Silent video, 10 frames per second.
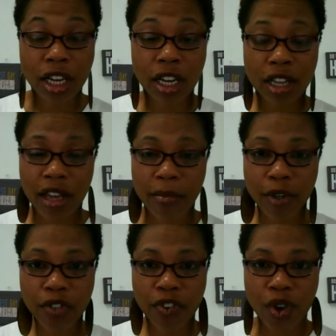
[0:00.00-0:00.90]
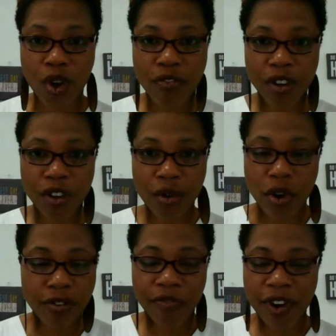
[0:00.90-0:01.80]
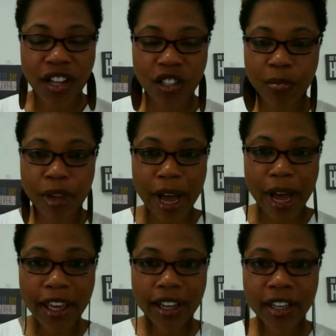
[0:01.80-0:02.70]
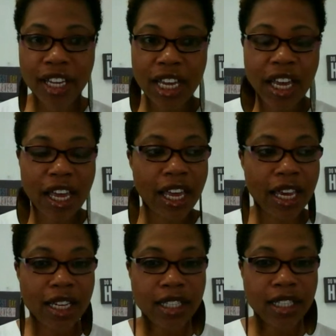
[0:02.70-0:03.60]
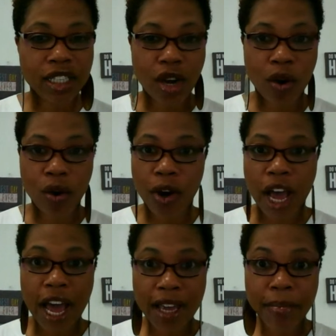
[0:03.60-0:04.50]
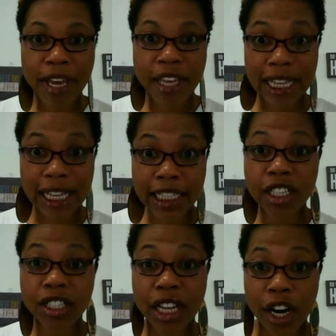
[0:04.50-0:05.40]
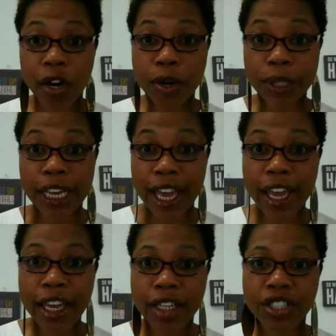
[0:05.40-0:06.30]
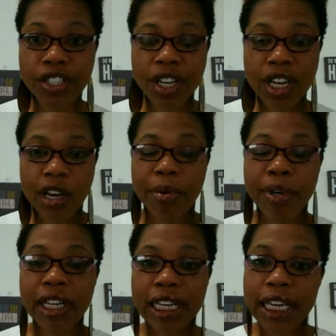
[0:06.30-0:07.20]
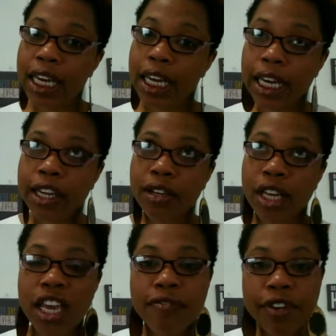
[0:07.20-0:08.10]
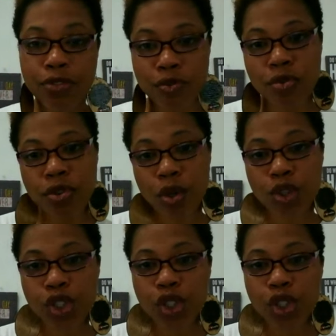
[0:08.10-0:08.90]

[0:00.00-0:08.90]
that most of you all, whoever follows me, Maya. And, I made that decision at an early age. But again, even through those